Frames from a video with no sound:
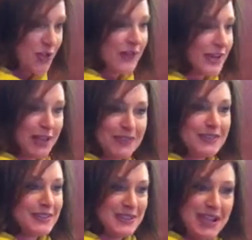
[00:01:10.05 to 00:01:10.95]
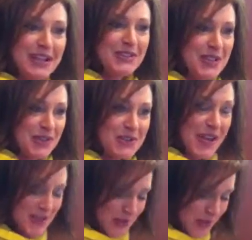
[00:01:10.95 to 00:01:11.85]
saw that on the
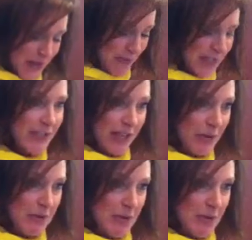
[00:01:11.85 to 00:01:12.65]
internet the other day. I'm like, I